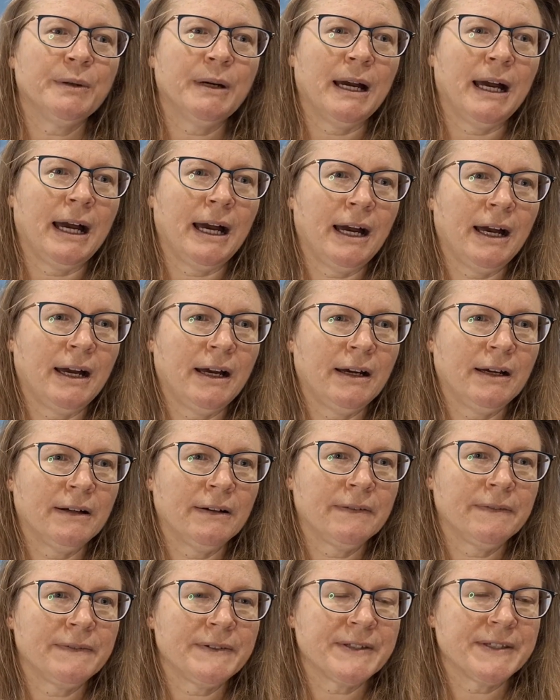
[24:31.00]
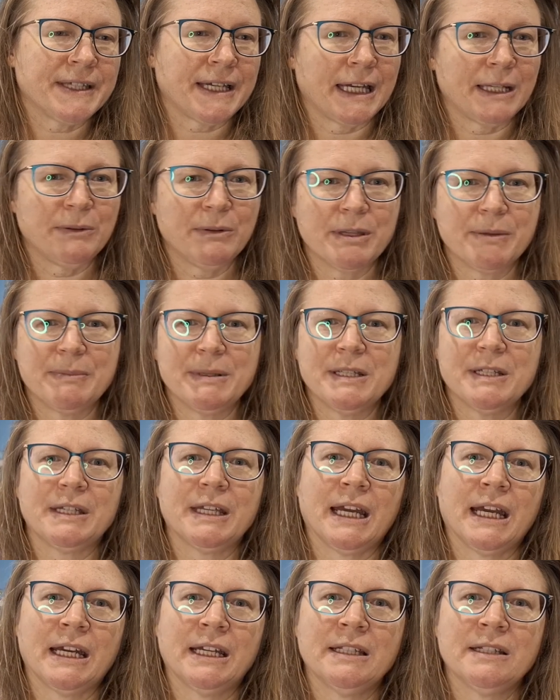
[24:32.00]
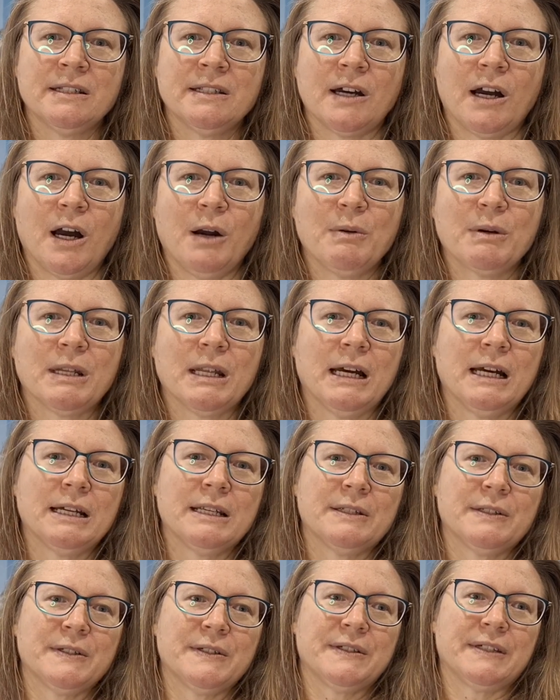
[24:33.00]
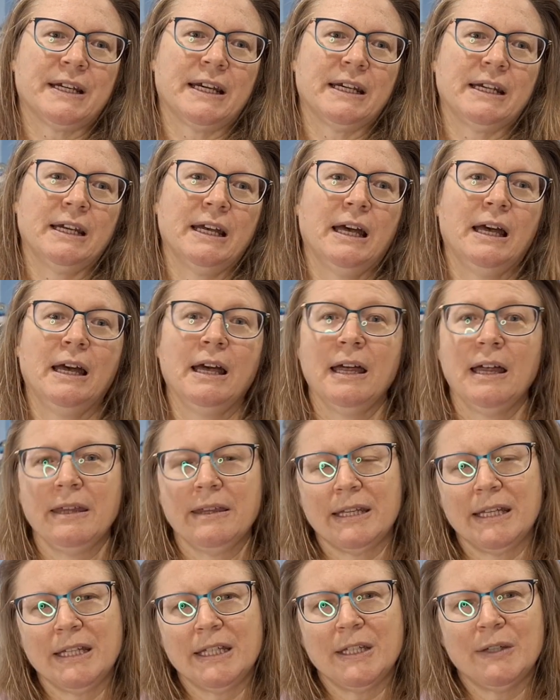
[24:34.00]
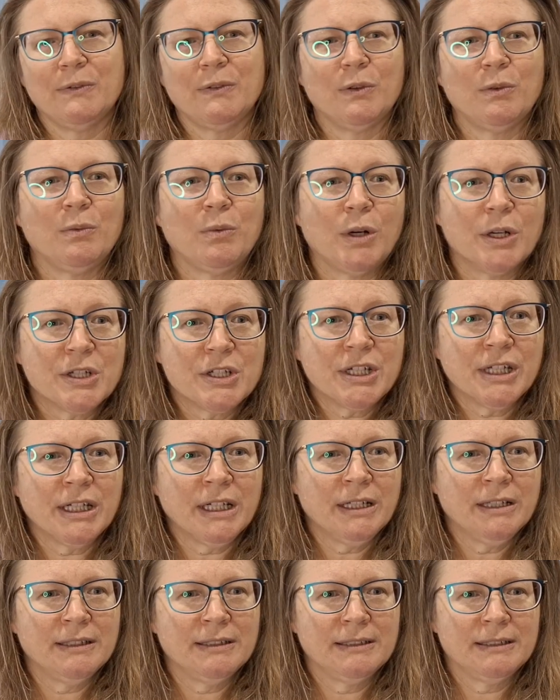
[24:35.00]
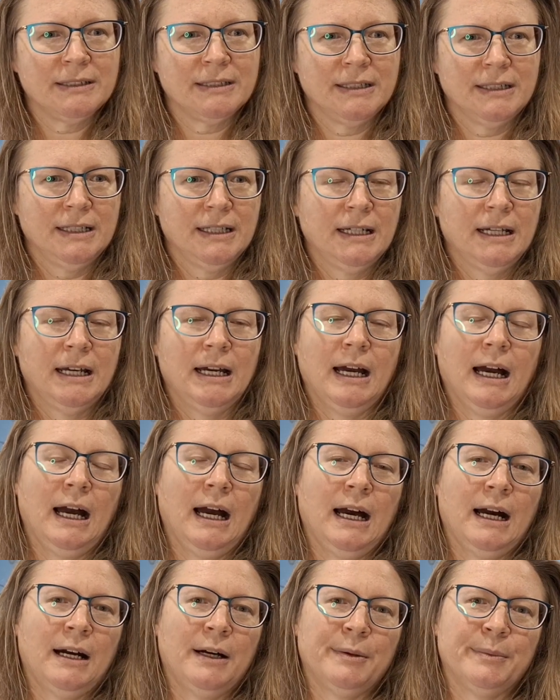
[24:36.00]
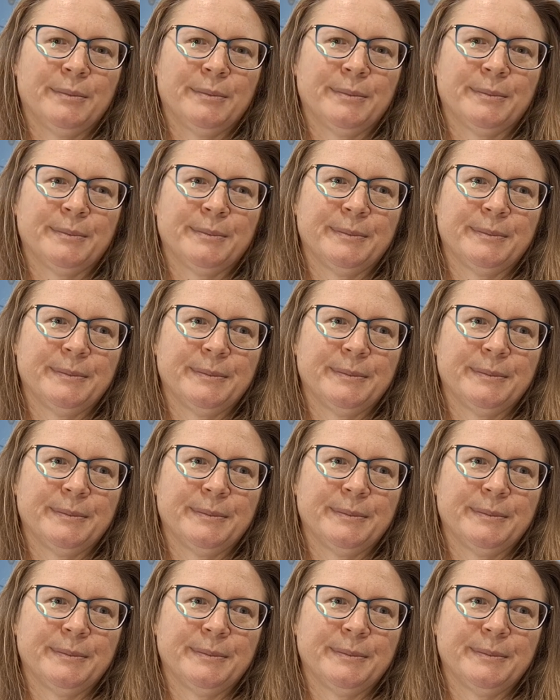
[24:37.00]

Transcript: have stayed with me to the end, I would like to say thank you for watching. I